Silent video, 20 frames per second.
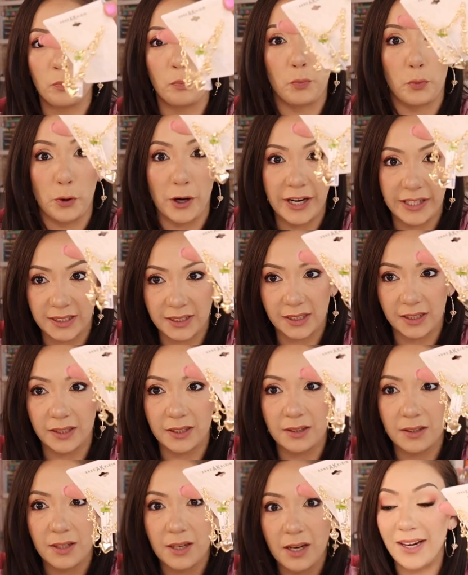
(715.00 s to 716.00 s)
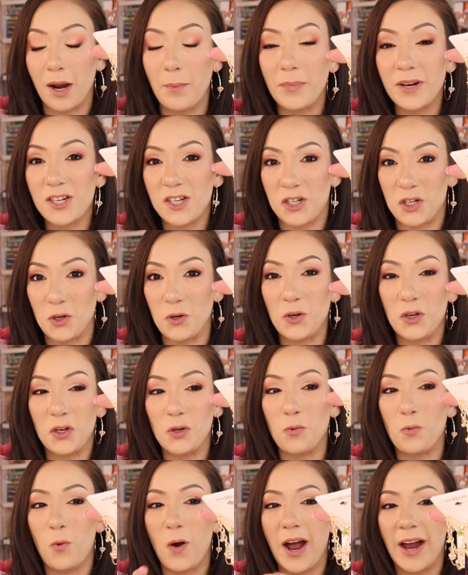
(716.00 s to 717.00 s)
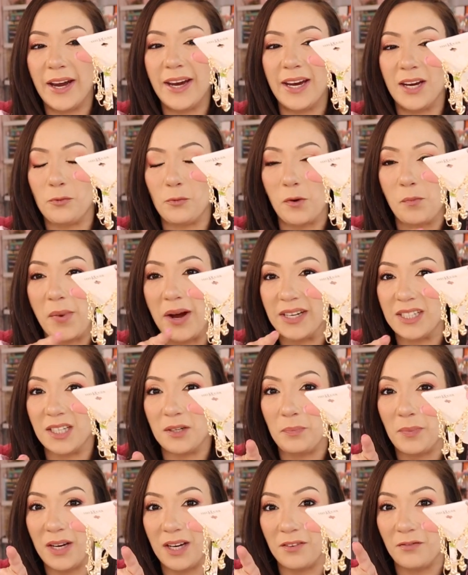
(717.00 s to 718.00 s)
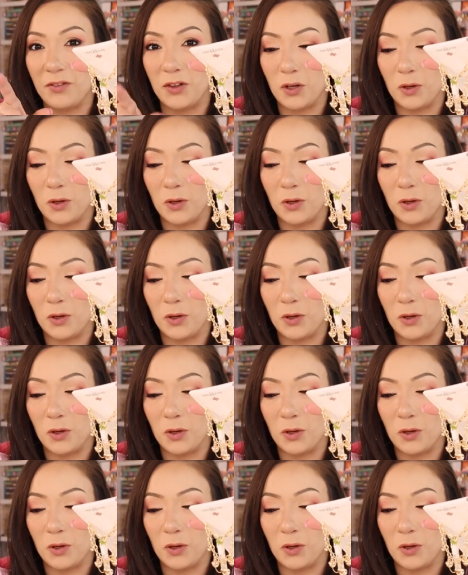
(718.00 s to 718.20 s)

bracelet. And I'm going to show you why it reminded me of